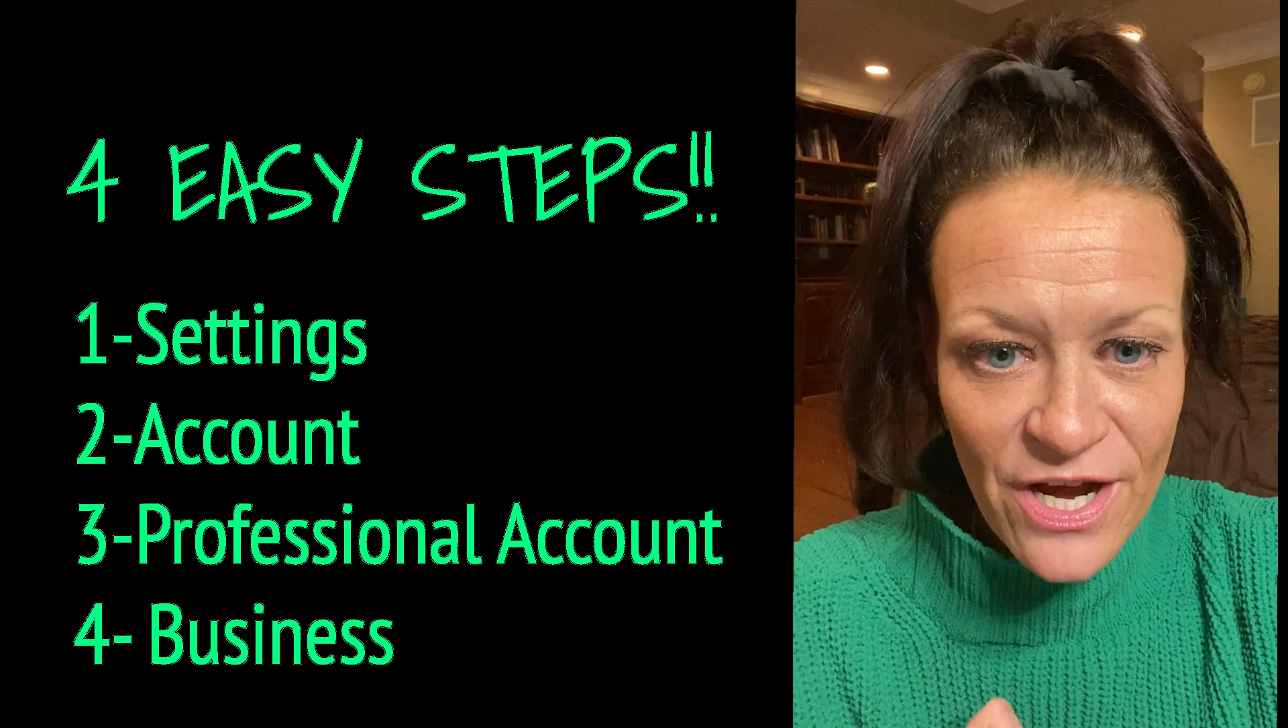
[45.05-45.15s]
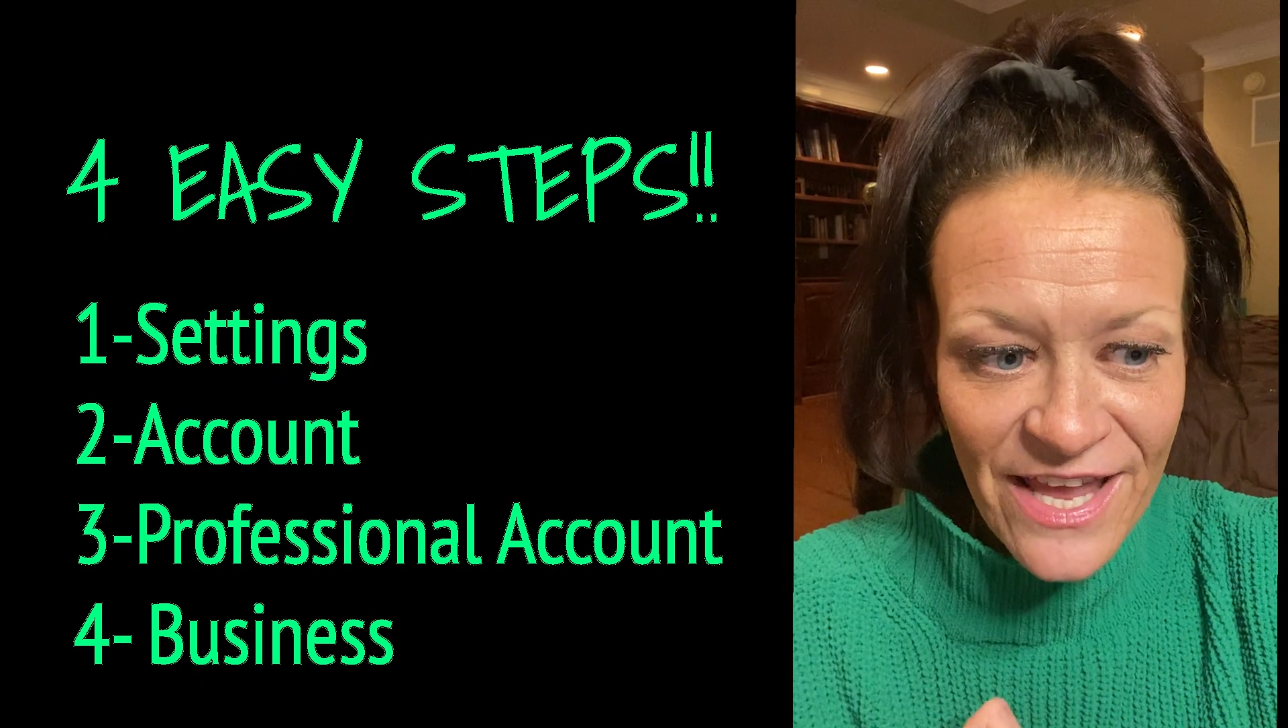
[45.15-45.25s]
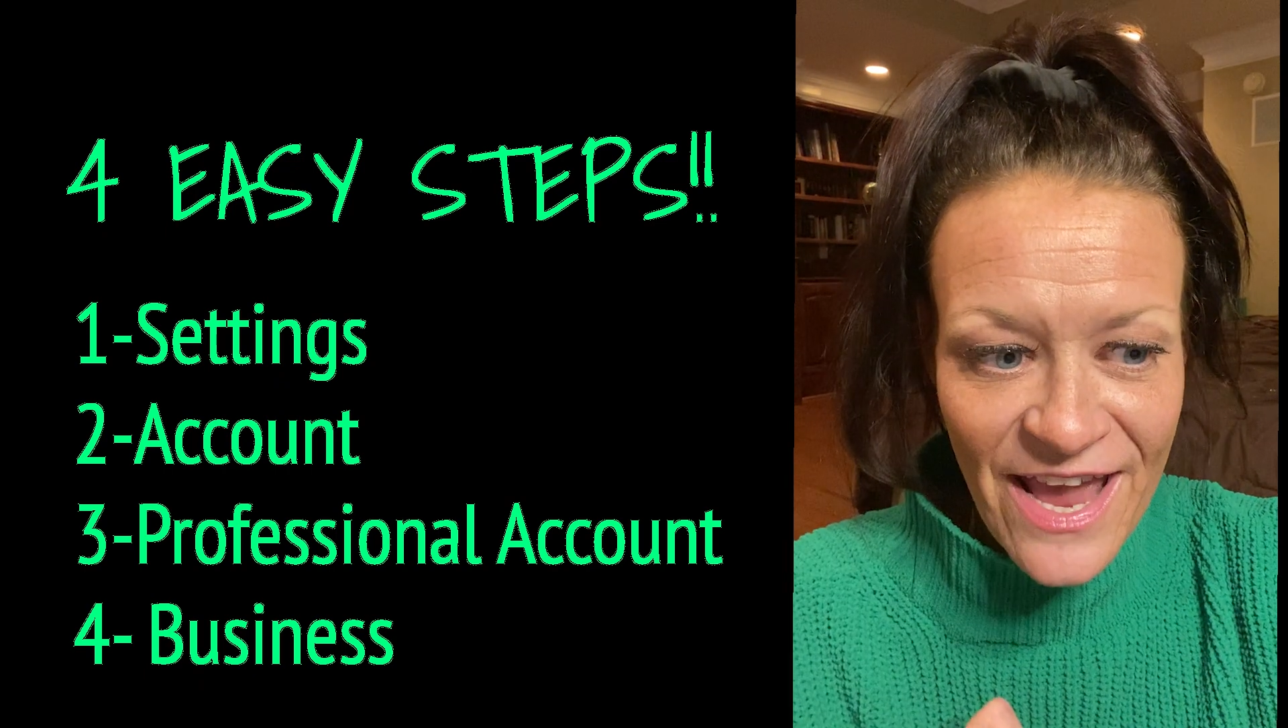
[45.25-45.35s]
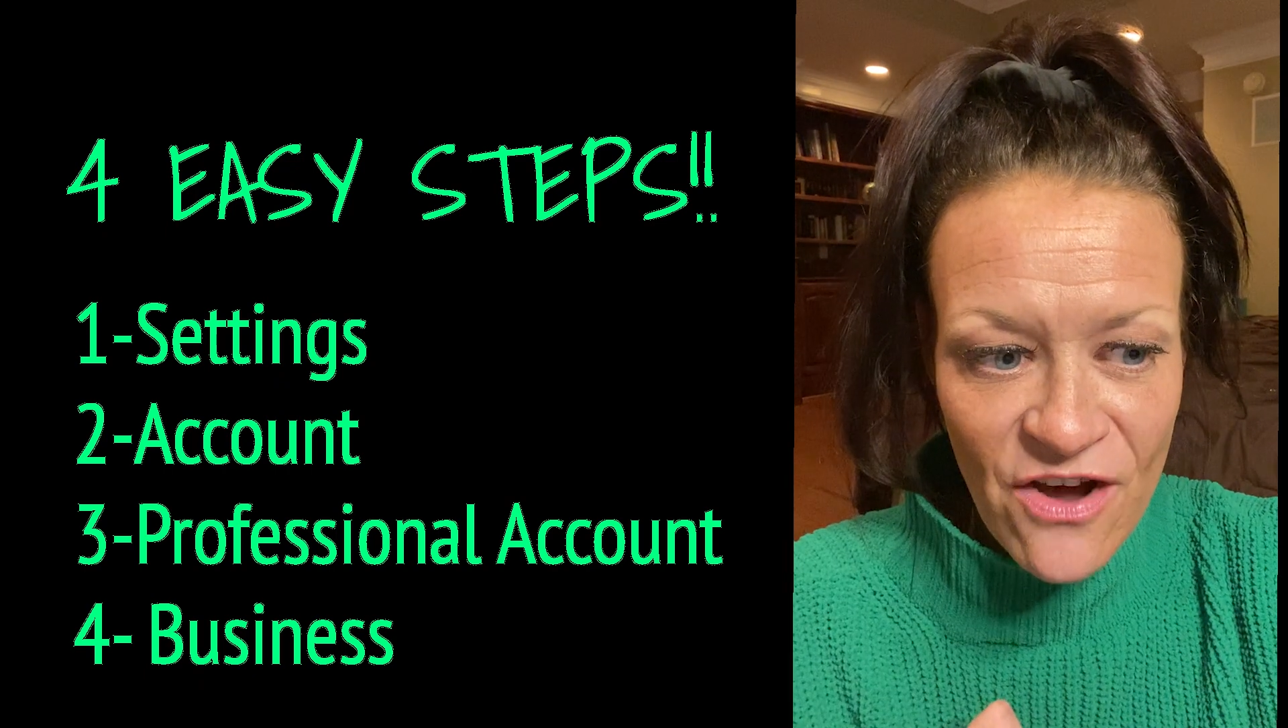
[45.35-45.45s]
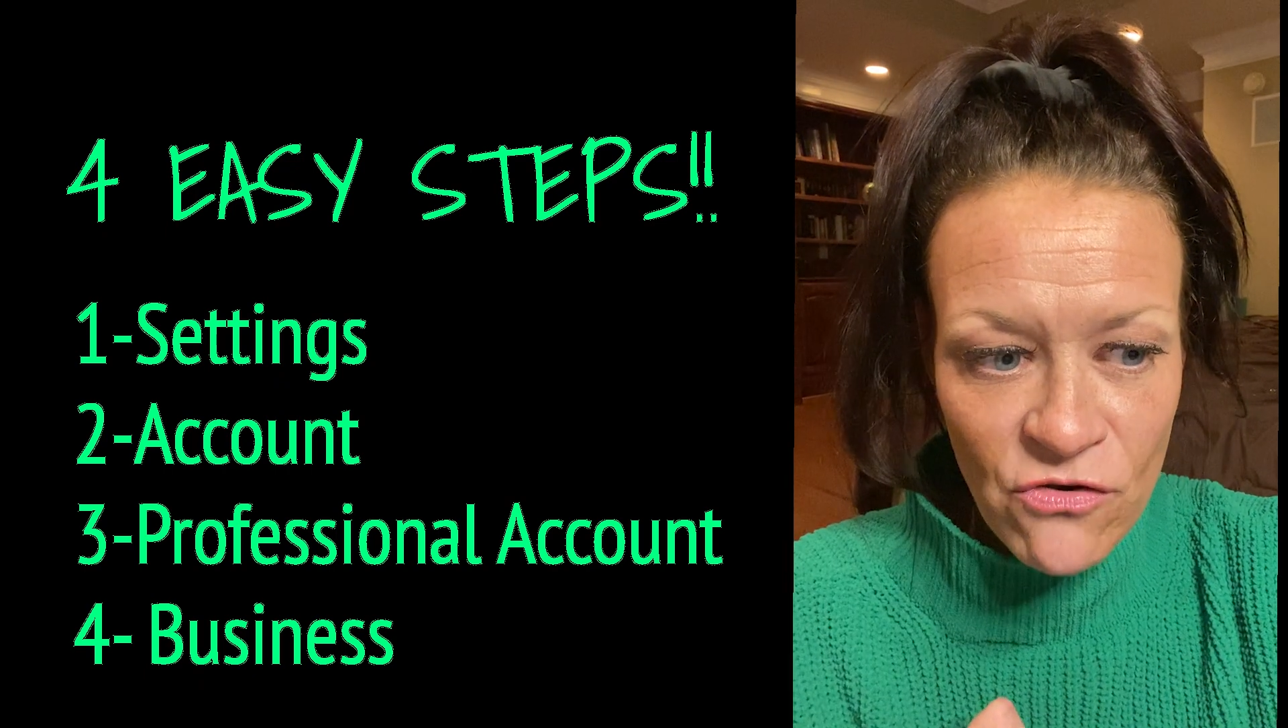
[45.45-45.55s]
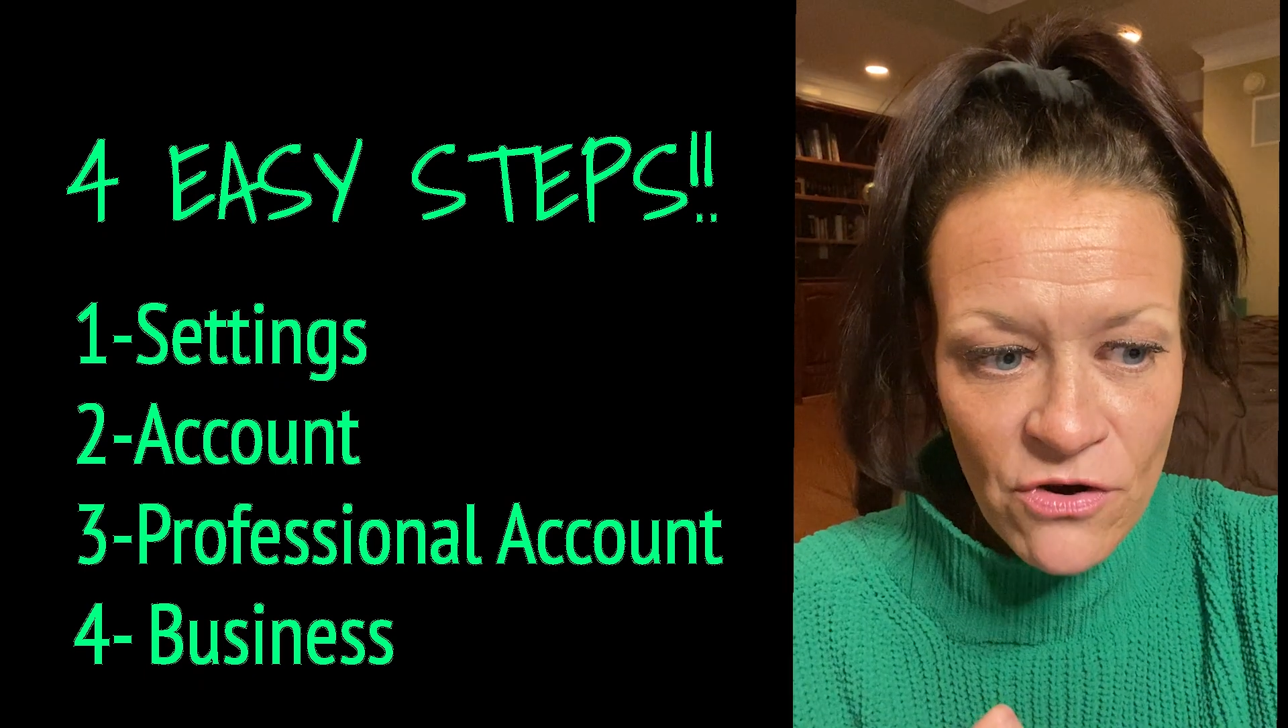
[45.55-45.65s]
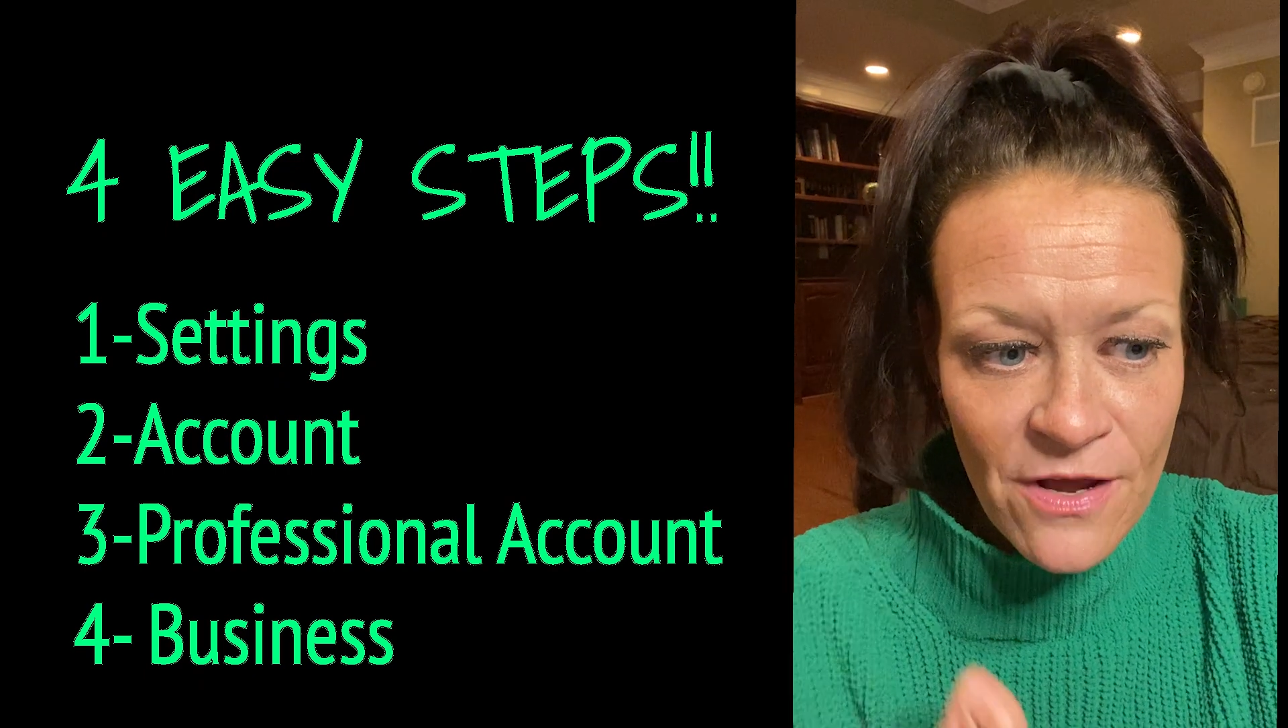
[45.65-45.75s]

account